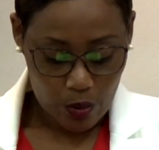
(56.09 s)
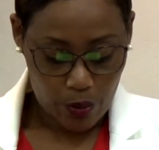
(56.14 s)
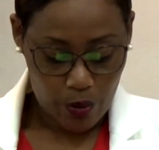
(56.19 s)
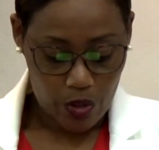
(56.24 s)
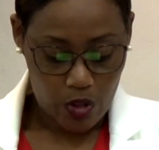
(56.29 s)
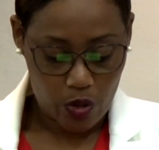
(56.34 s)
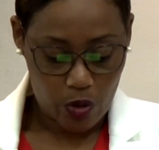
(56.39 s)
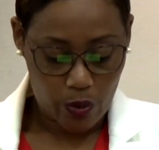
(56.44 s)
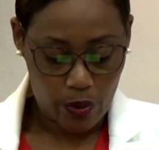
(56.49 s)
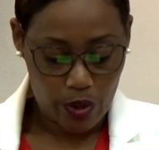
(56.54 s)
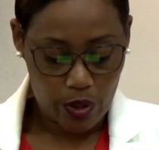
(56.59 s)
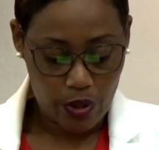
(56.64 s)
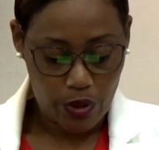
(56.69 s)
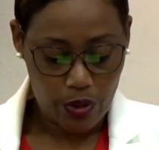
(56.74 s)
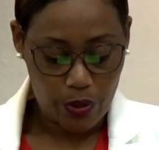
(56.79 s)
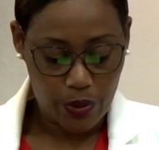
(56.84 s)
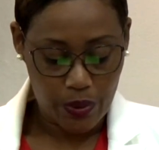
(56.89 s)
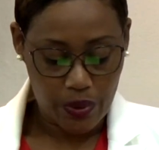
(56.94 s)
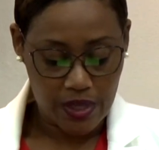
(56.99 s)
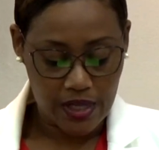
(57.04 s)
which were
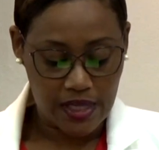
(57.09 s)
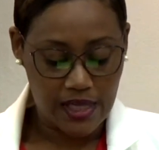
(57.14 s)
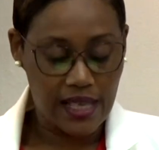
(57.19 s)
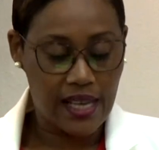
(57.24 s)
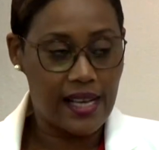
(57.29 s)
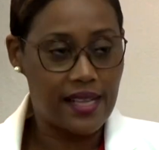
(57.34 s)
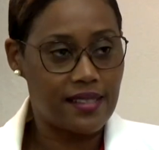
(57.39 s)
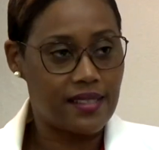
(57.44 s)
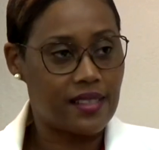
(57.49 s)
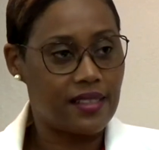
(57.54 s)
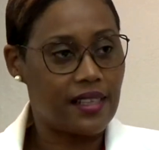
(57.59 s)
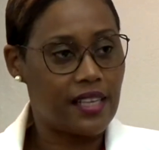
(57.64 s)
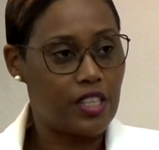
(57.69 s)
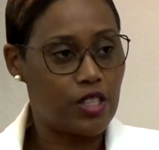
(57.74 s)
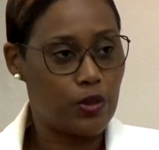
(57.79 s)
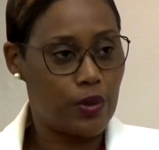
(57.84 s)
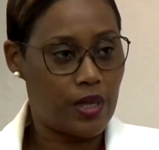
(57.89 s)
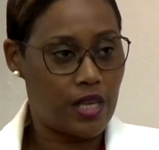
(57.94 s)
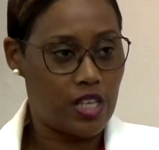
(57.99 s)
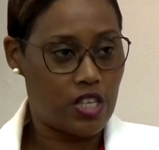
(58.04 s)
used as an
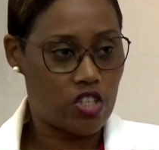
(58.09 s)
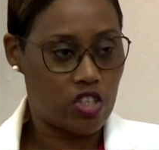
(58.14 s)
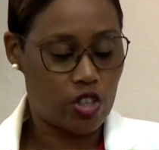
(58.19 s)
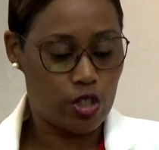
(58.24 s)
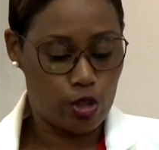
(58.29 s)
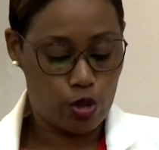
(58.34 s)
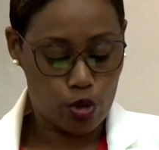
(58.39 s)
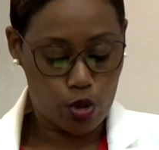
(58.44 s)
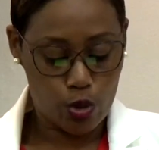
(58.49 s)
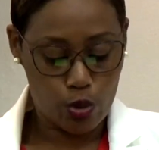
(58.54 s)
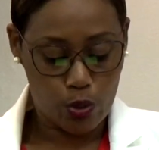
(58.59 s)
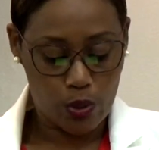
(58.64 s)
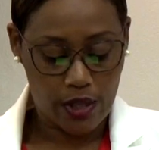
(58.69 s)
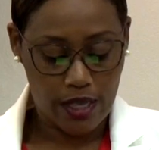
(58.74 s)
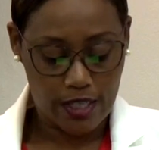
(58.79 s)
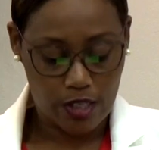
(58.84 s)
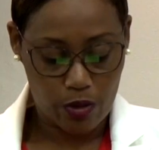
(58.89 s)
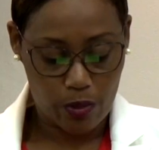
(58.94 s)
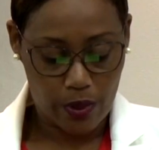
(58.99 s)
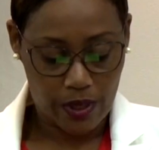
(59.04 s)
educational tool
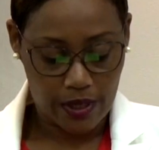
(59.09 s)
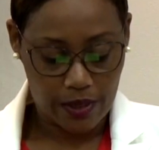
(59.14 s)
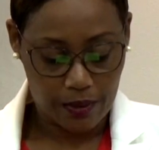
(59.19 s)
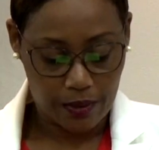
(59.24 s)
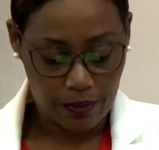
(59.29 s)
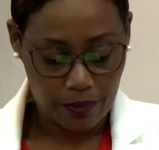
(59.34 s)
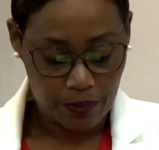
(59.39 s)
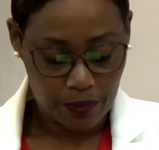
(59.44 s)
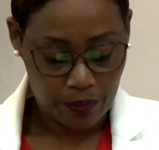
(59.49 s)
as well.